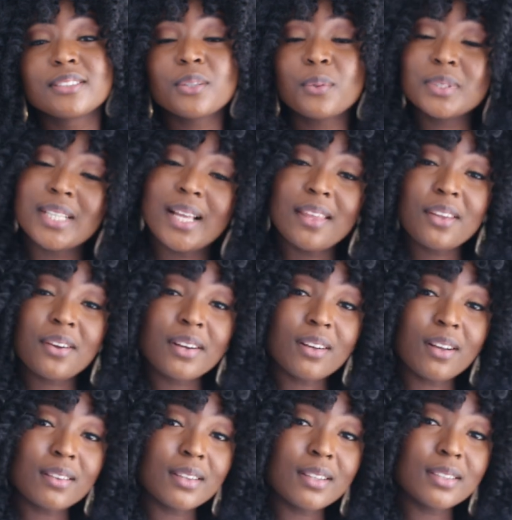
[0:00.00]
So it was either I
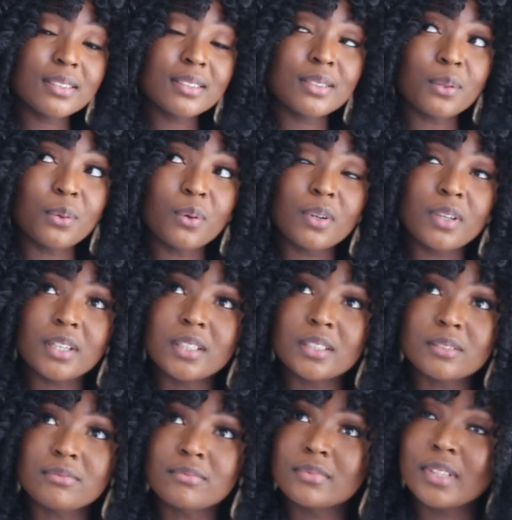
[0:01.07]
got this
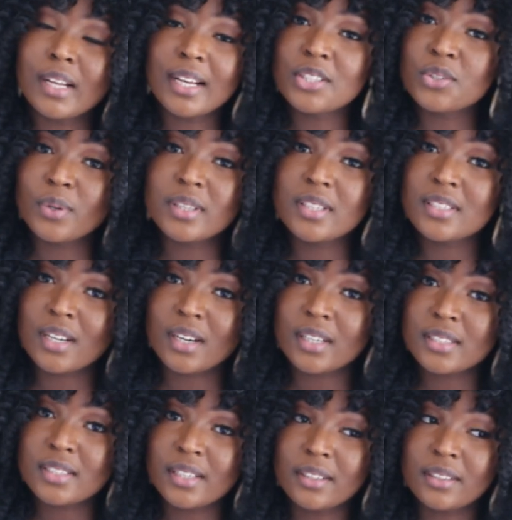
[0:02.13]
or I joined the
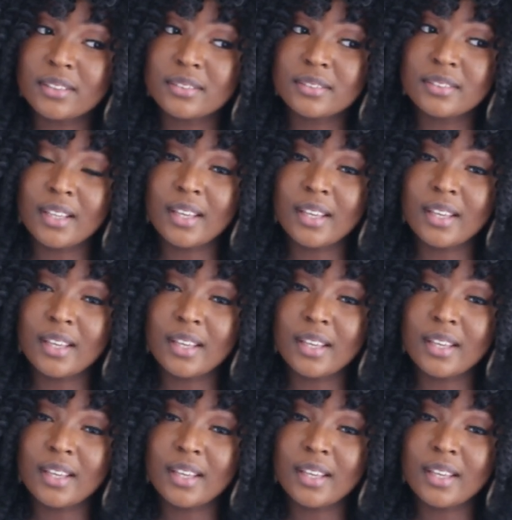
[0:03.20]
Zara sale.